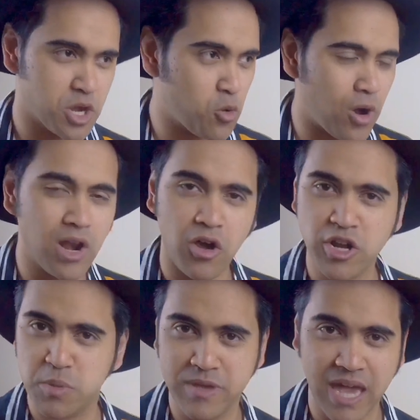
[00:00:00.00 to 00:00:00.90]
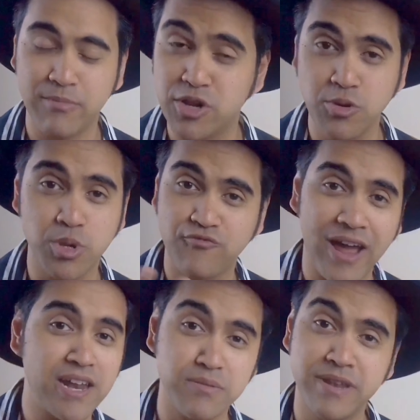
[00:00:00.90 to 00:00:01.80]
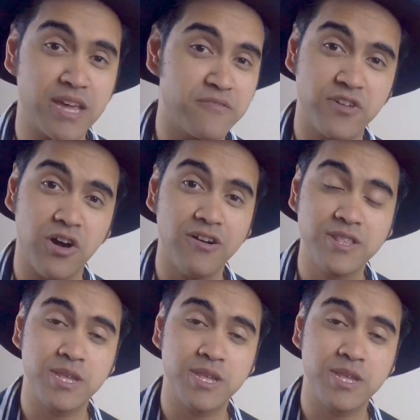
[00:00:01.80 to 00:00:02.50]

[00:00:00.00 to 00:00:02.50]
I quite like just being able to use a random deck of cards.